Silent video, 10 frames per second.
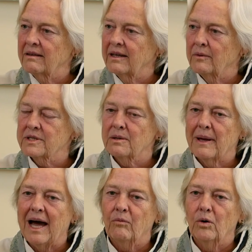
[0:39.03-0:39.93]
that it was
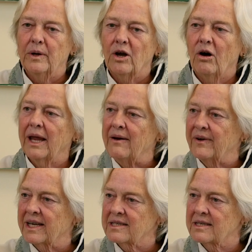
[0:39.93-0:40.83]
about what we call
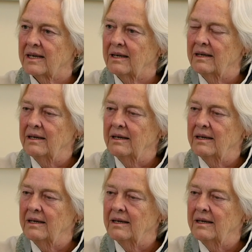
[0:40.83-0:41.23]
efficacy,